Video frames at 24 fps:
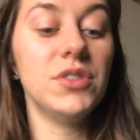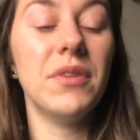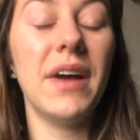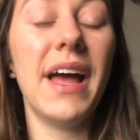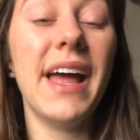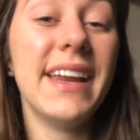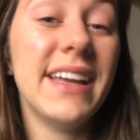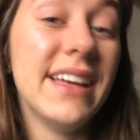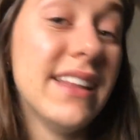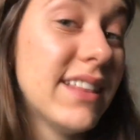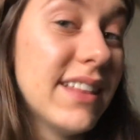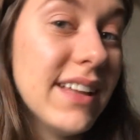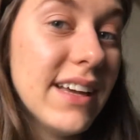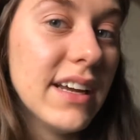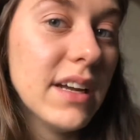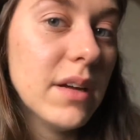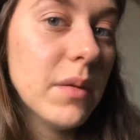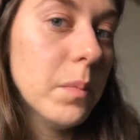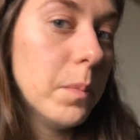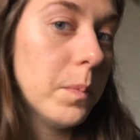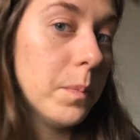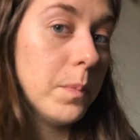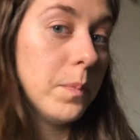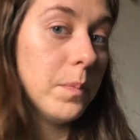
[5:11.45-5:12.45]

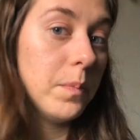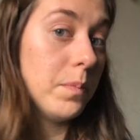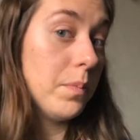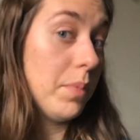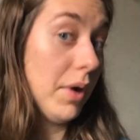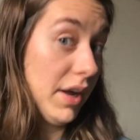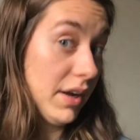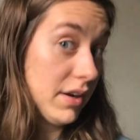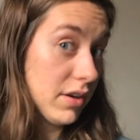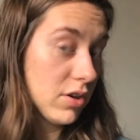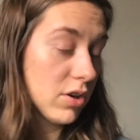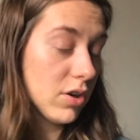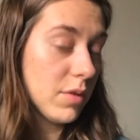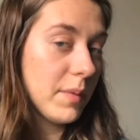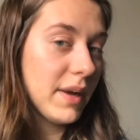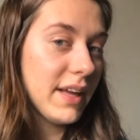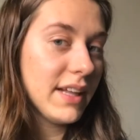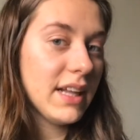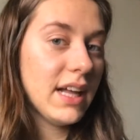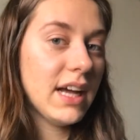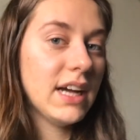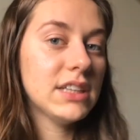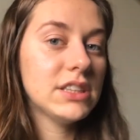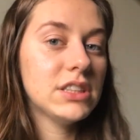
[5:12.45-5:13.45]
anything but curl my
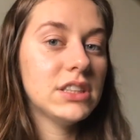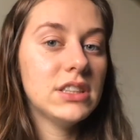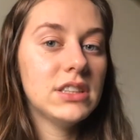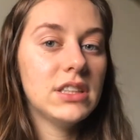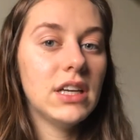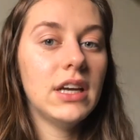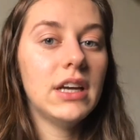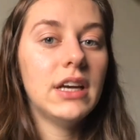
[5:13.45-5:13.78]
lashes,